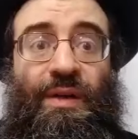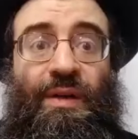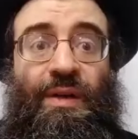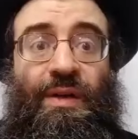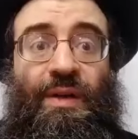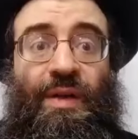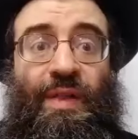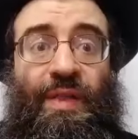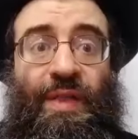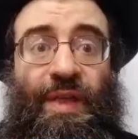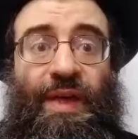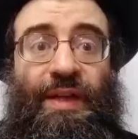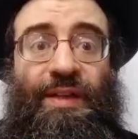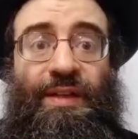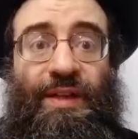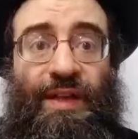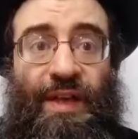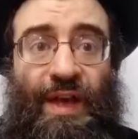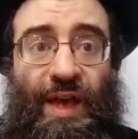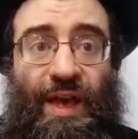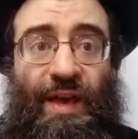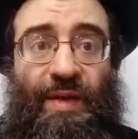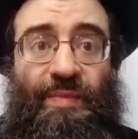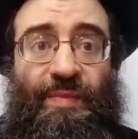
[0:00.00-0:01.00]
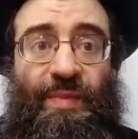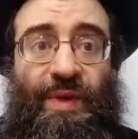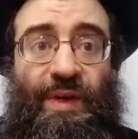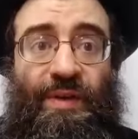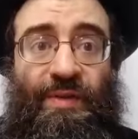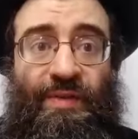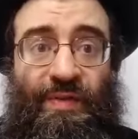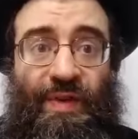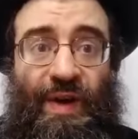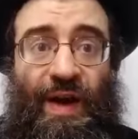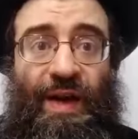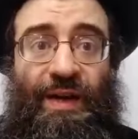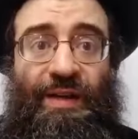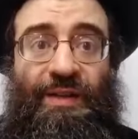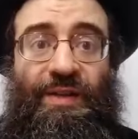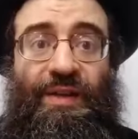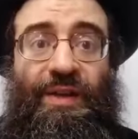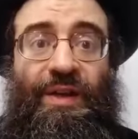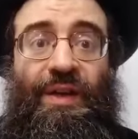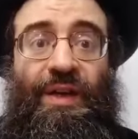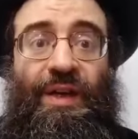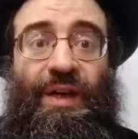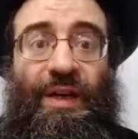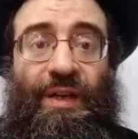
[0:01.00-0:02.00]
that name, in fact,
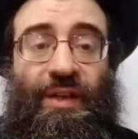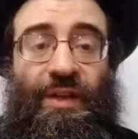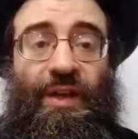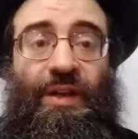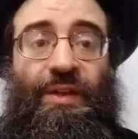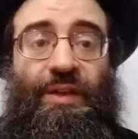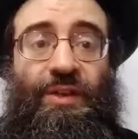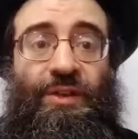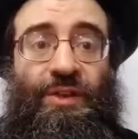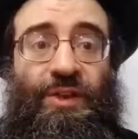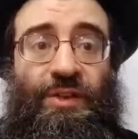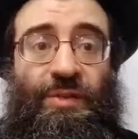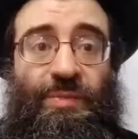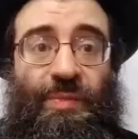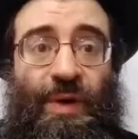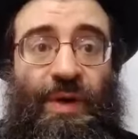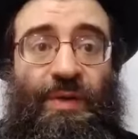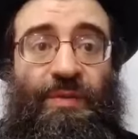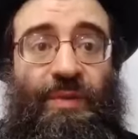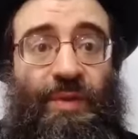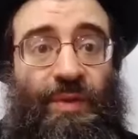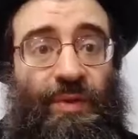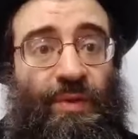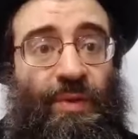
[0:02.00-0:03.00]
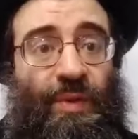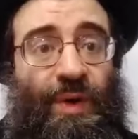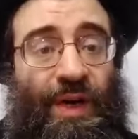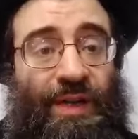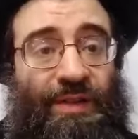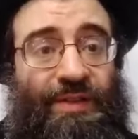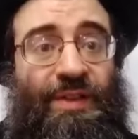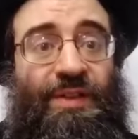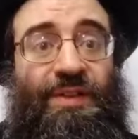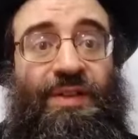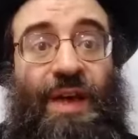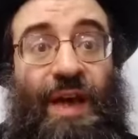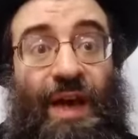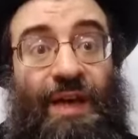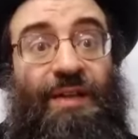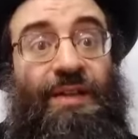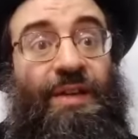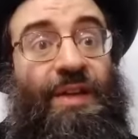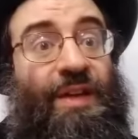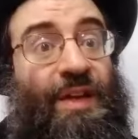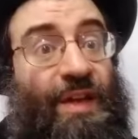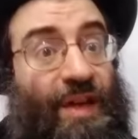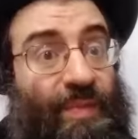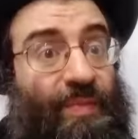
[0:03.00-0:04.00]
in English is spelled with 2 S's, and
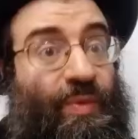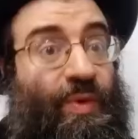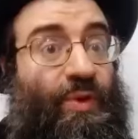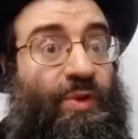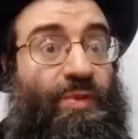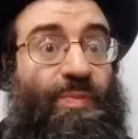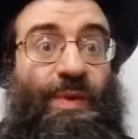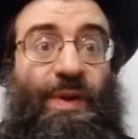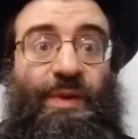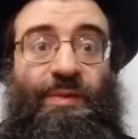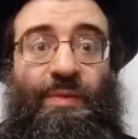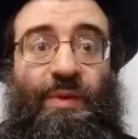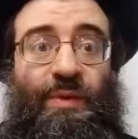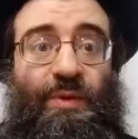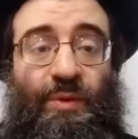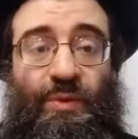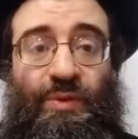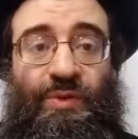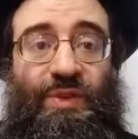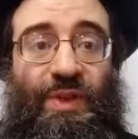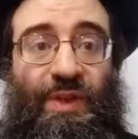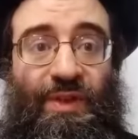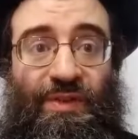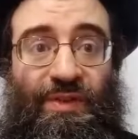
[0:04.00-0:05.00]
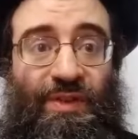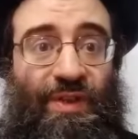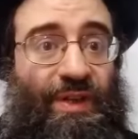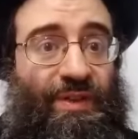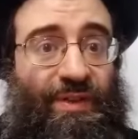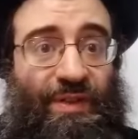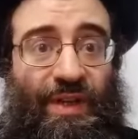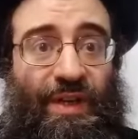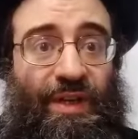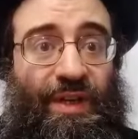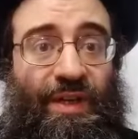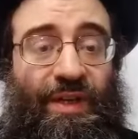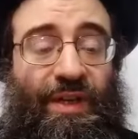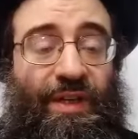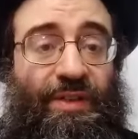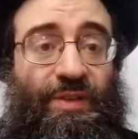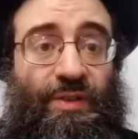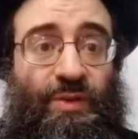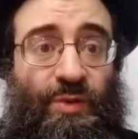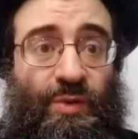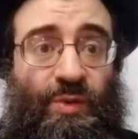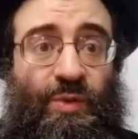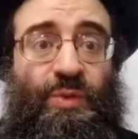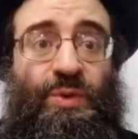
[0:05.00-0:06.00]
in Hebrew is spelled with 2 sins. That's like an
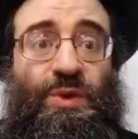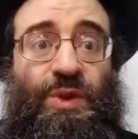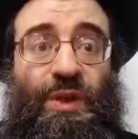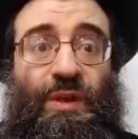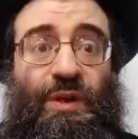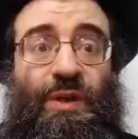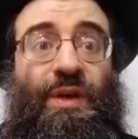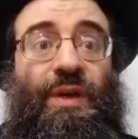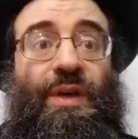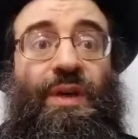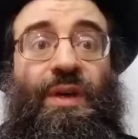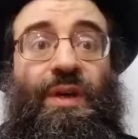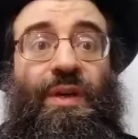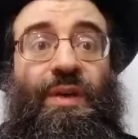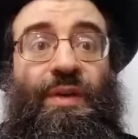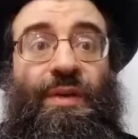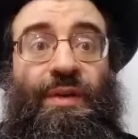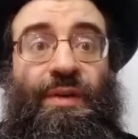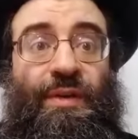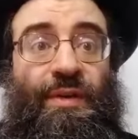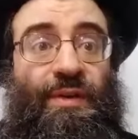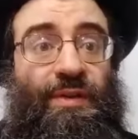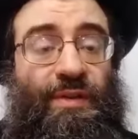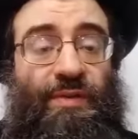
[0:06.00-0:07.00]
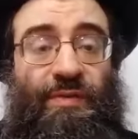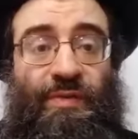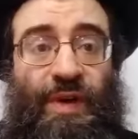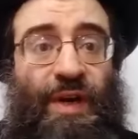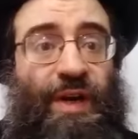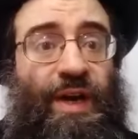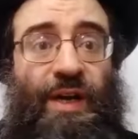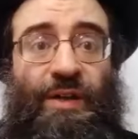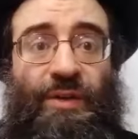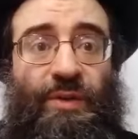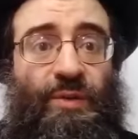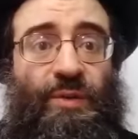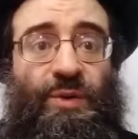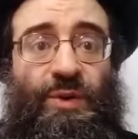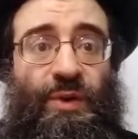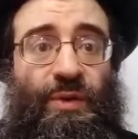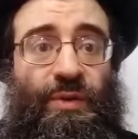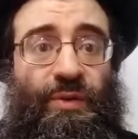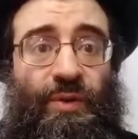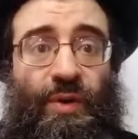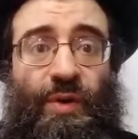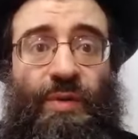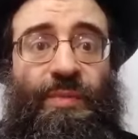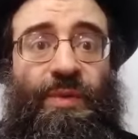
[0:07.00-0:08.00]
exclusion. This is very
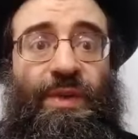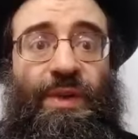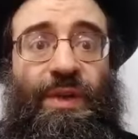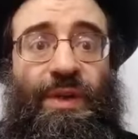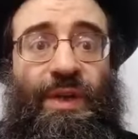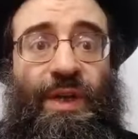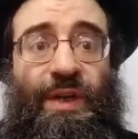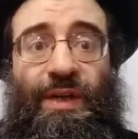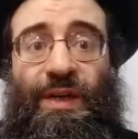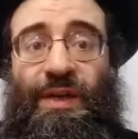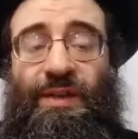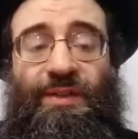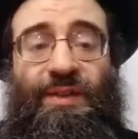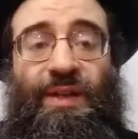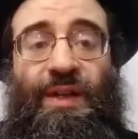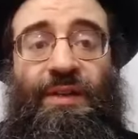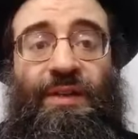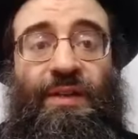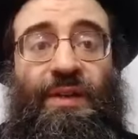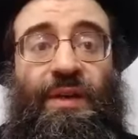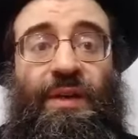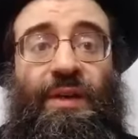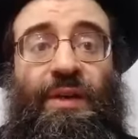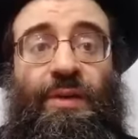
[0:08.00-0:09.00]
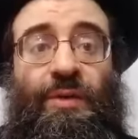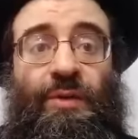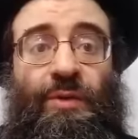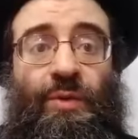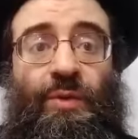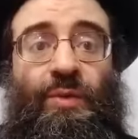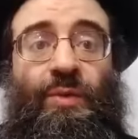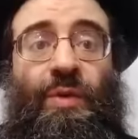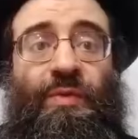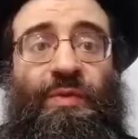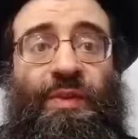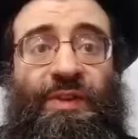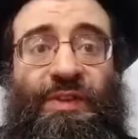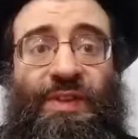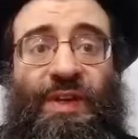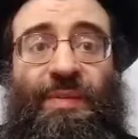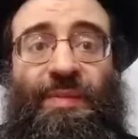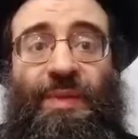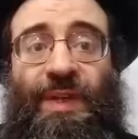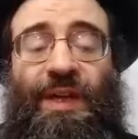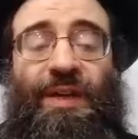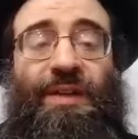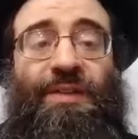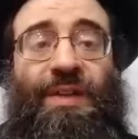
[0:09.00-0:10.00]
unusual. Normally, like I said, 2 of the
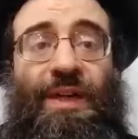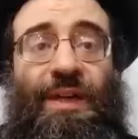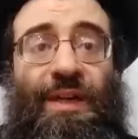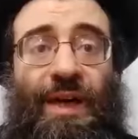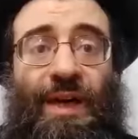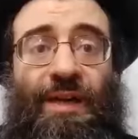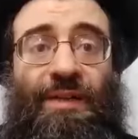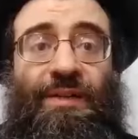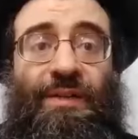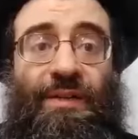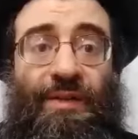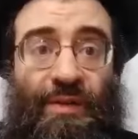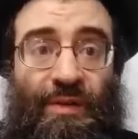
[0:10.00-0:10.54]
same letters are not